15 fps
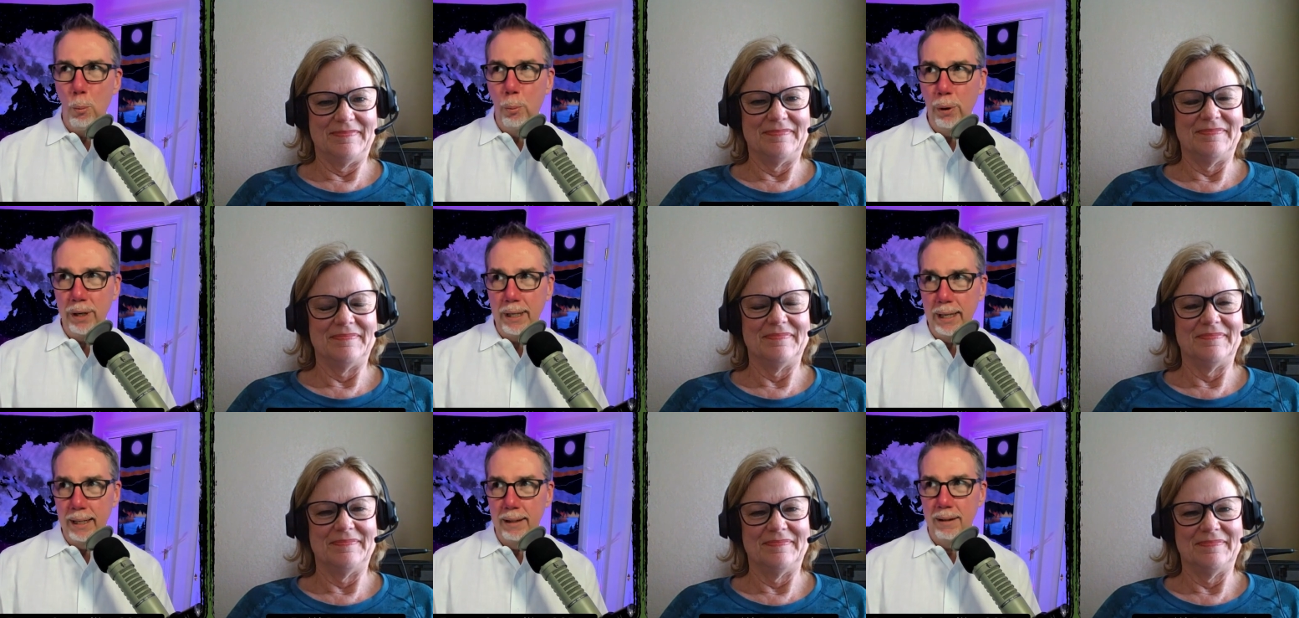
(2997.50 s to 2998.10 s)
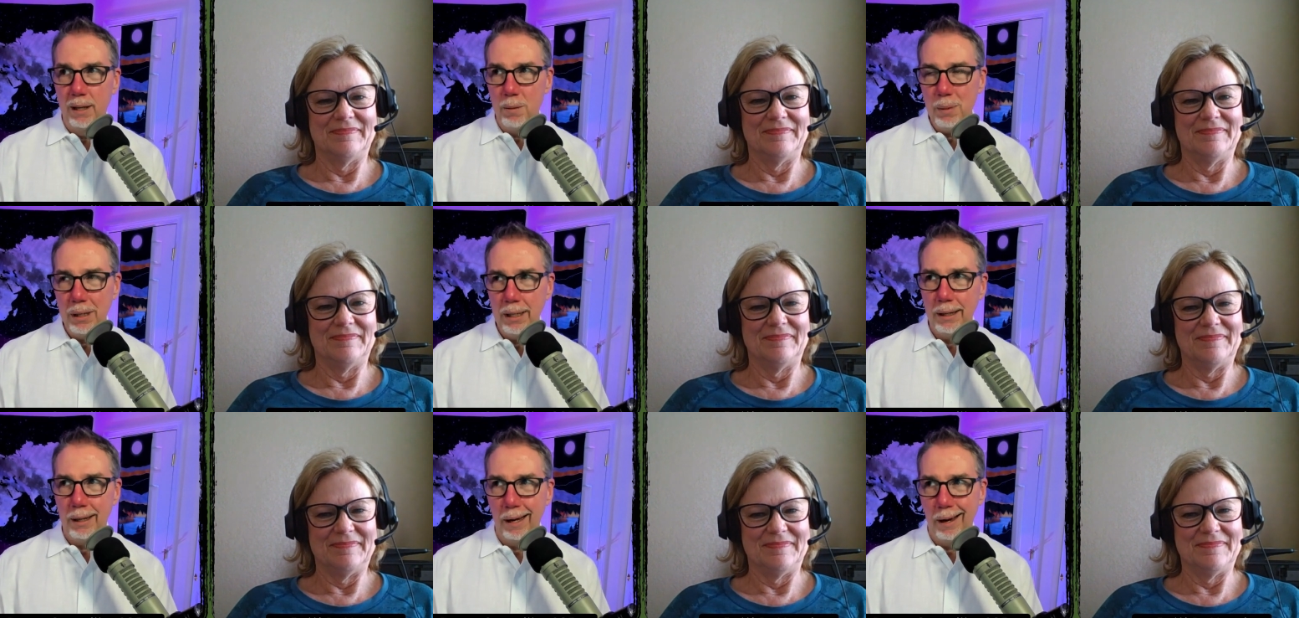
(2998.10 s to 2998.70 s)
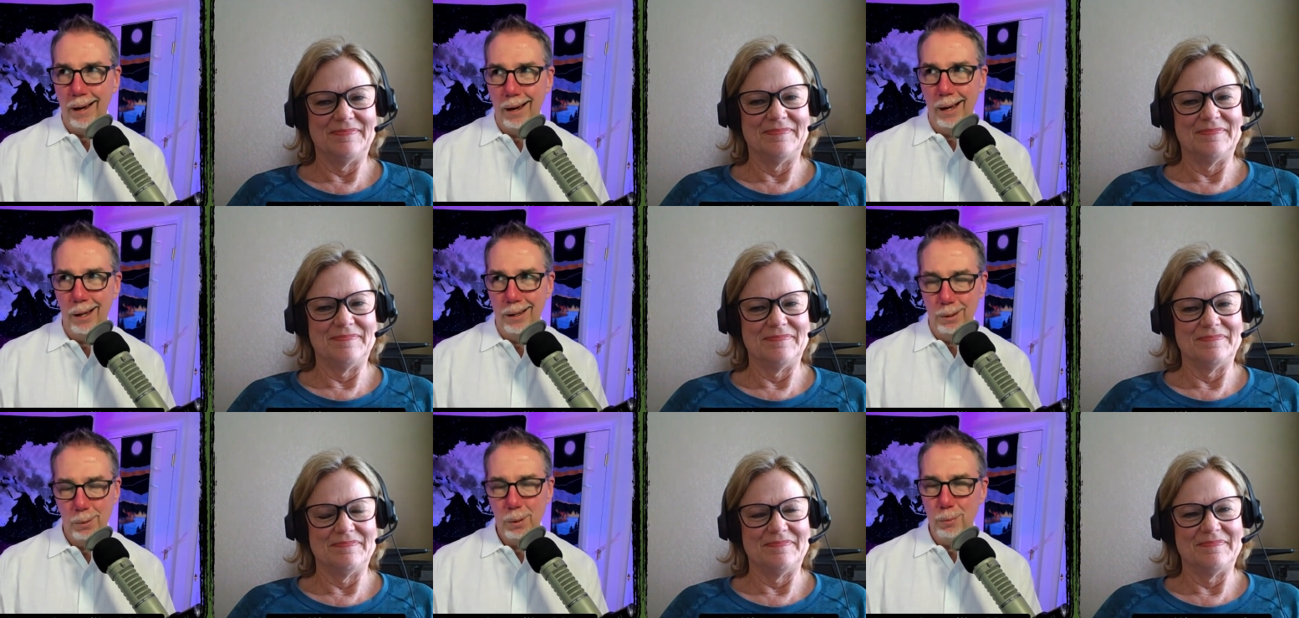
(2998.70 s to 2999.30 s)
Speaker 1: But let me
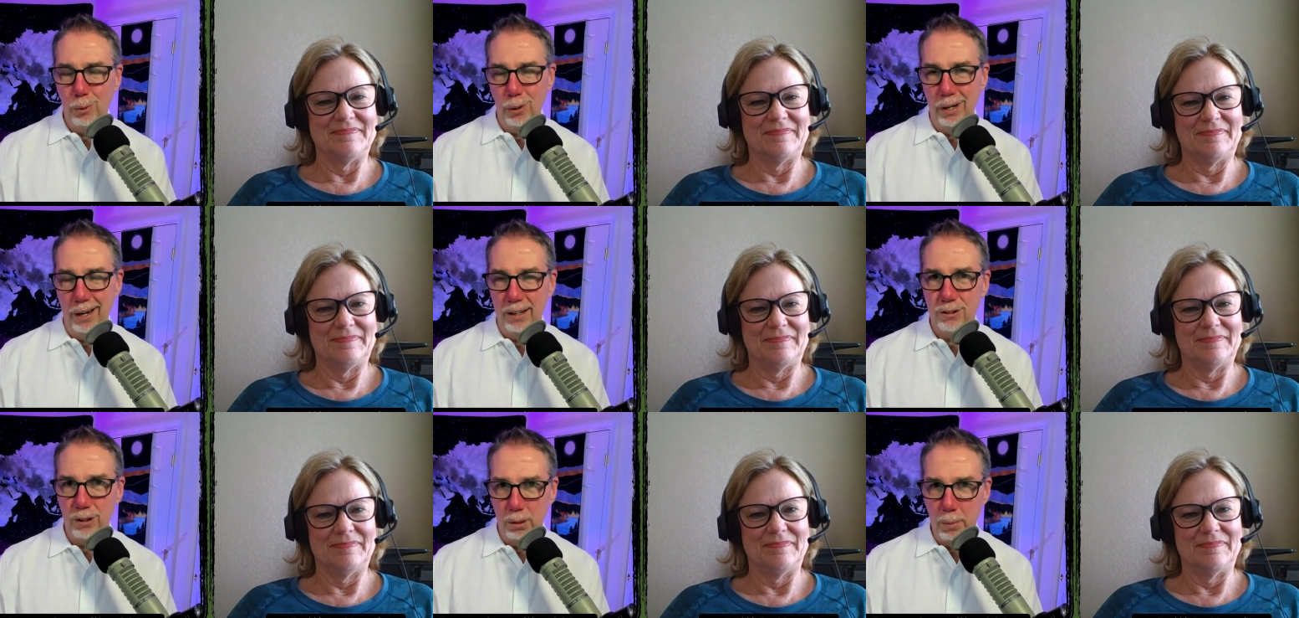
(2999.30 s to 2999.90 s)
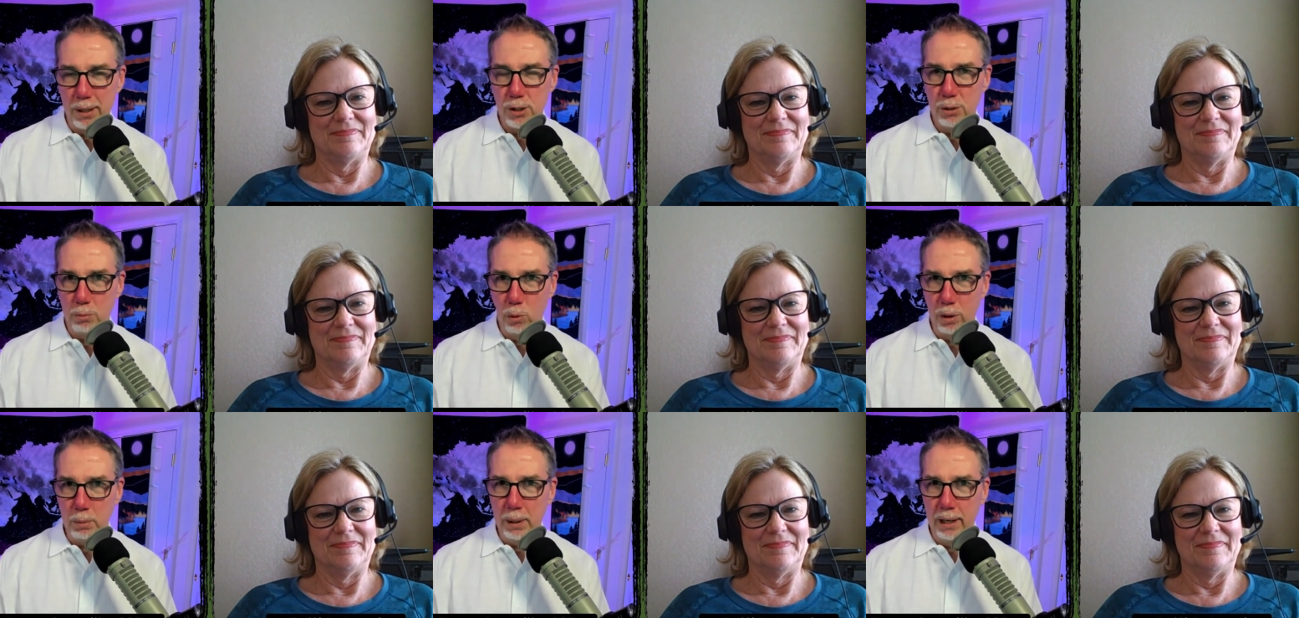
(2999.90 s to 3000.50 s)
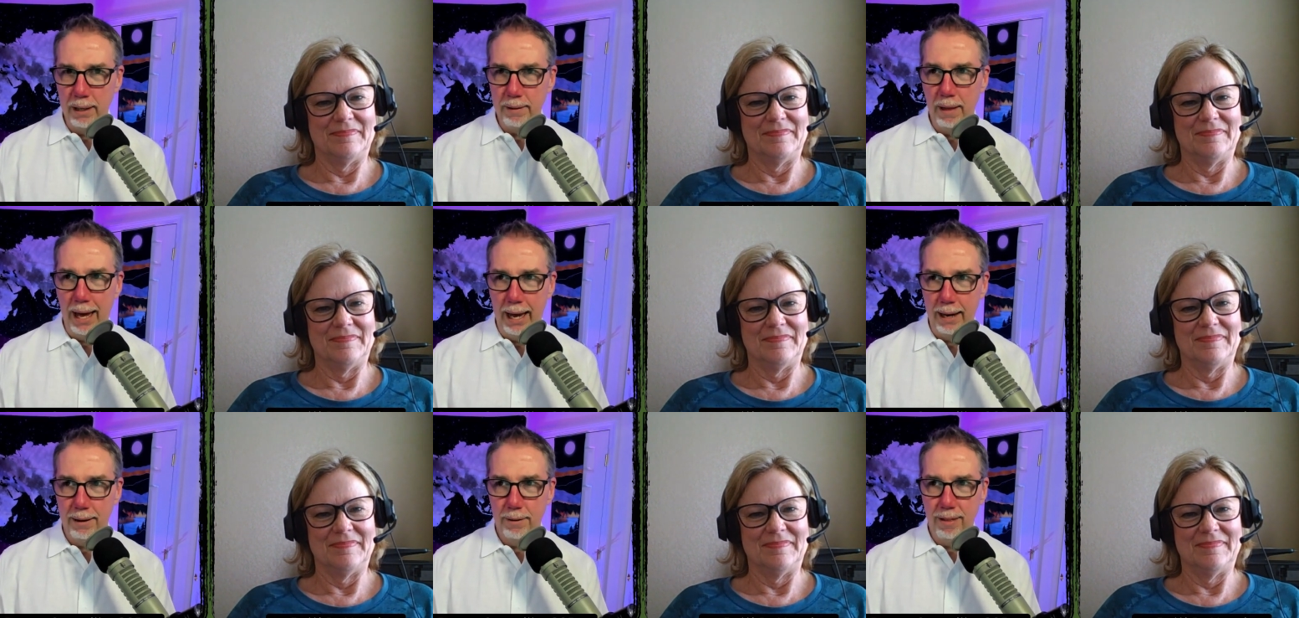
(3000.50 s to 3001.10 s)
let me put an exclamation point behind
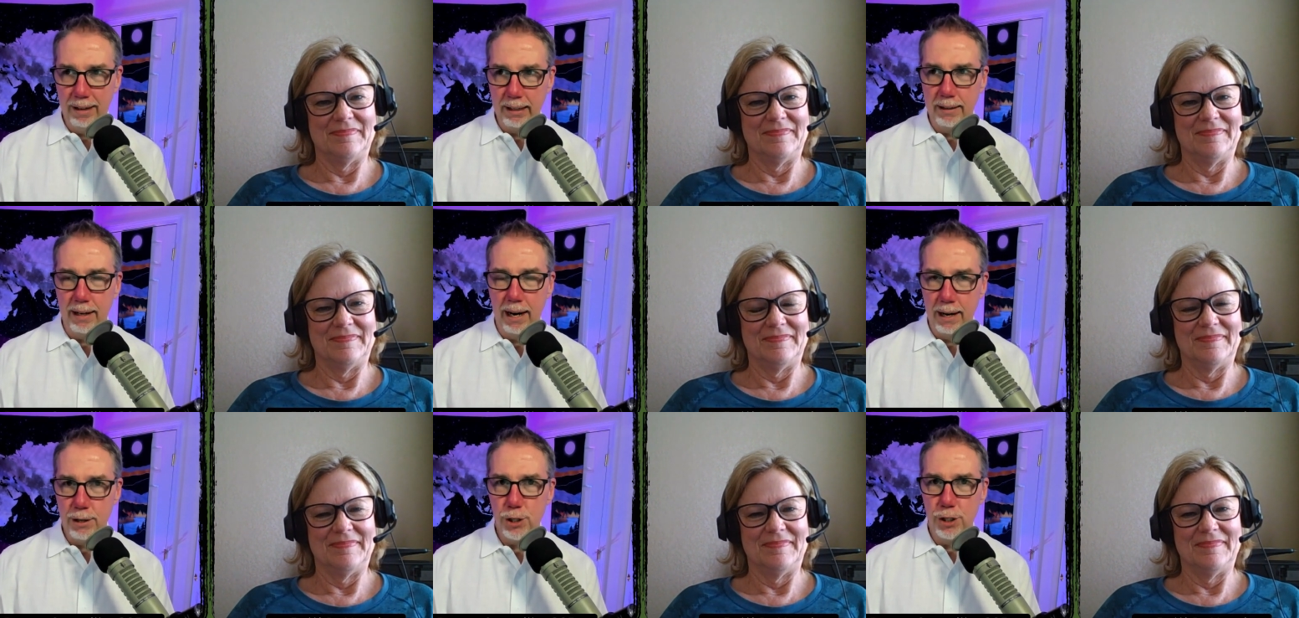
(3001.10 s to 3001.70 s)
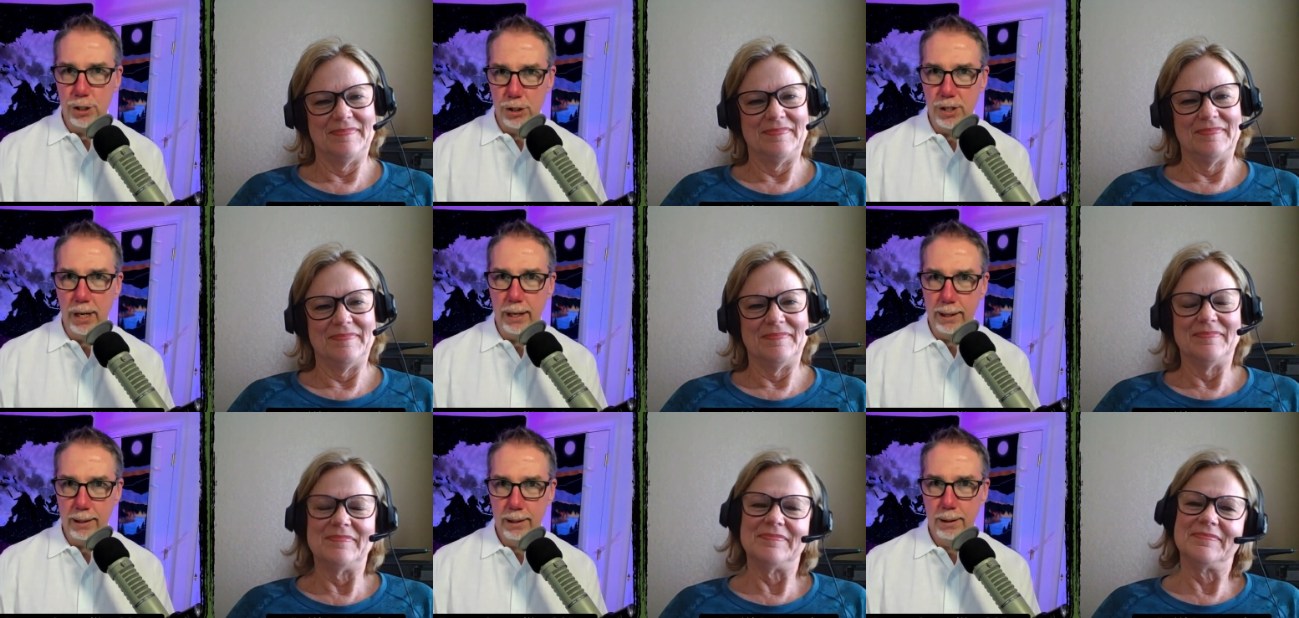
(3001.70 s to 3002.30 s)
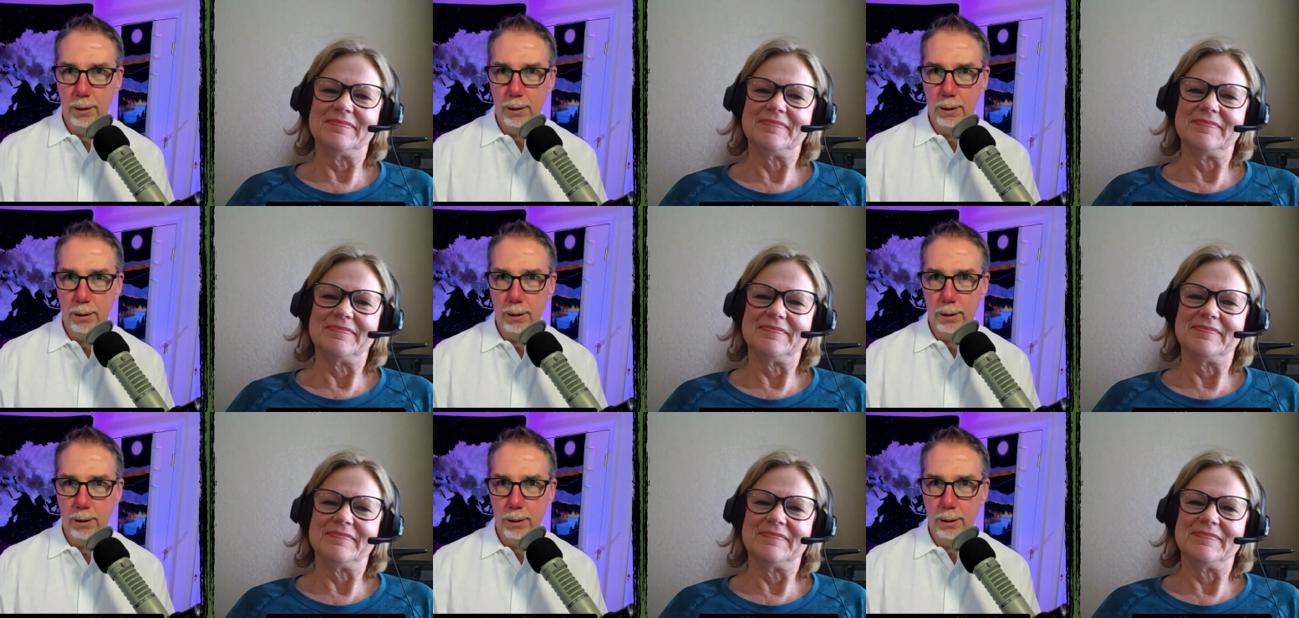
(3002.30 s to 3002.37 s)
that thing that I just said.